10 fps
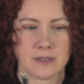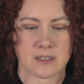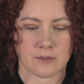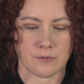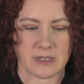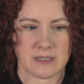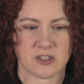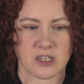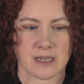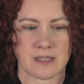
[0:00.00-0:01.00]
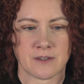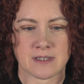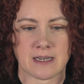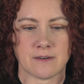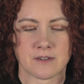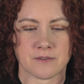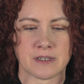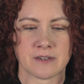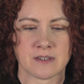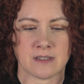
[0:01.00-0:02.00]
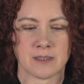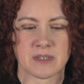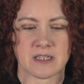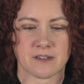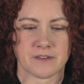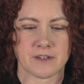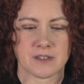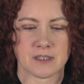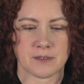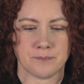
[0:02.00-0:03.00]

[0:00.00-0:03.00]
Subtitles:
So checking those out. So here's the lipstick first.